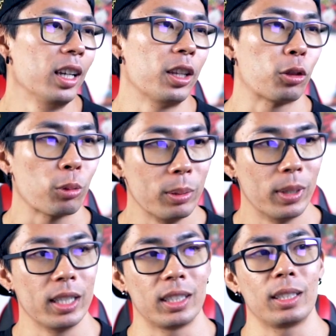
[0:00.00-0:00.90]
In 3
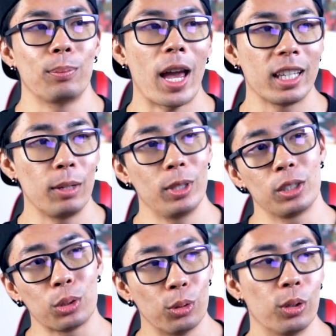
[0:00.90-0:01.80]
months, Matt gave me
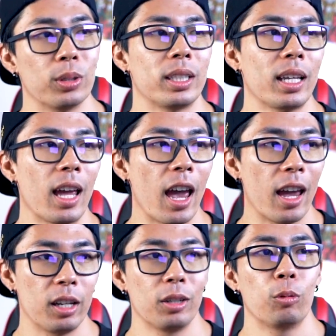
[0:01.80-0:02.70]
the tools,
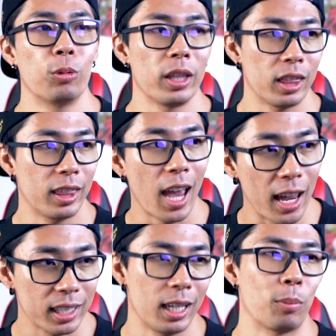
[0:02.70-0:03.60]
and with
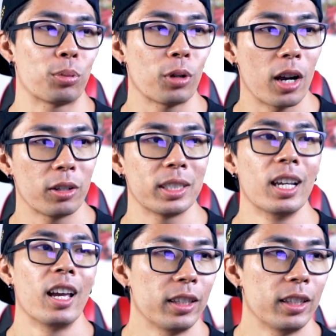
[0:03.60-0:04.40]
that came progress.